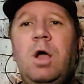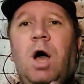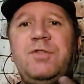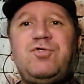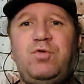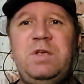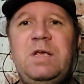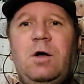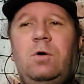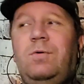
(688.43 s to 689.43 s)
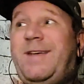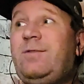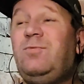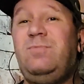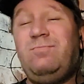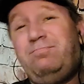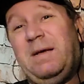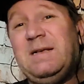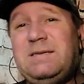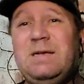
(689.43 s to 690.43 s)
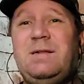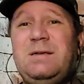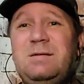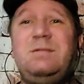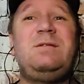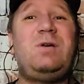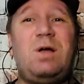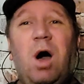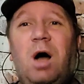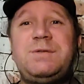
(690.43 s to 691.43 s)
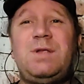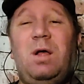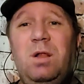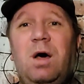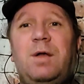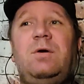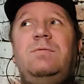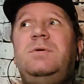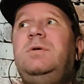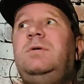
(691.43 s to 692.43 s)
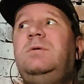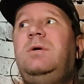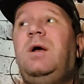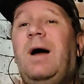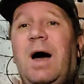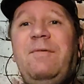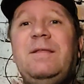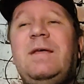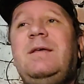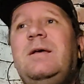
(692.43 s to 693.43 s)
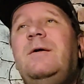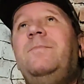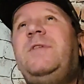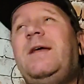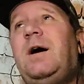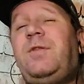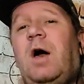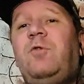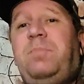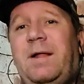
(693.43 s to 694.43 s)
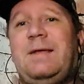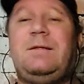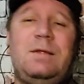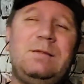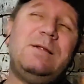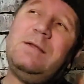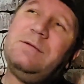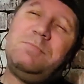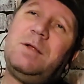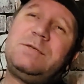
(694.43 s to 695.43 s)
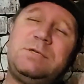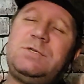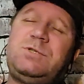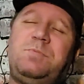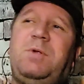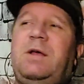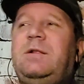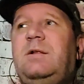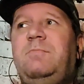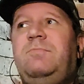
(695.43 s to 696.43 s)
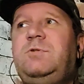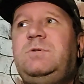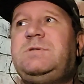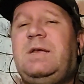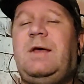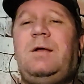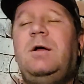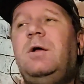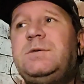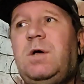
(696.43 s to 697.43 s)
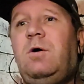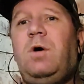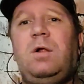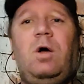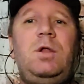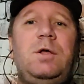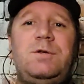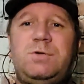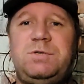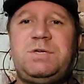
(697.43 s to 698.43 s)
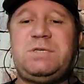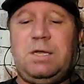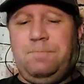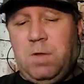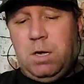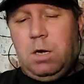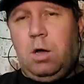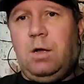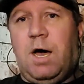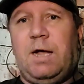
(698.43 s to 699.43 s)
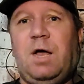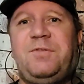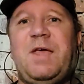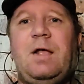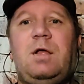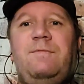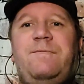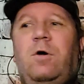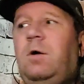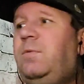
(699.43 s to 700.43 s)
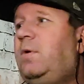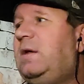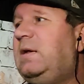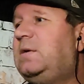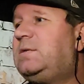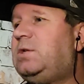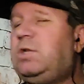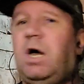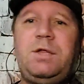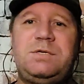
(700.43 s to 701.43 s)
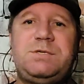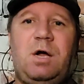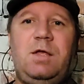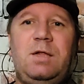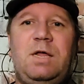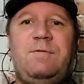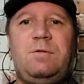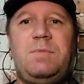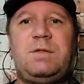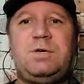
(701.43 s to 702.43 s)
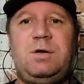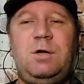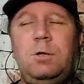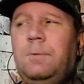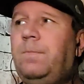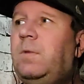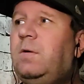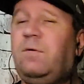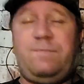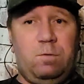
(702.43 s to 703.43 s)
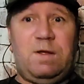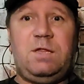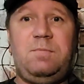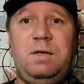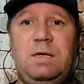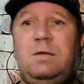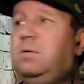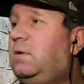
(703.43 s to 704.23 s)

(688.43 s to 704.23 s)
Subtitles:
A trio that basically cost a lot of... I think they got outplayed. Let's just say that. So Ole Gunnar Solskjear said, I got that confirmed. He's not a starting 11 material for Van de Beek.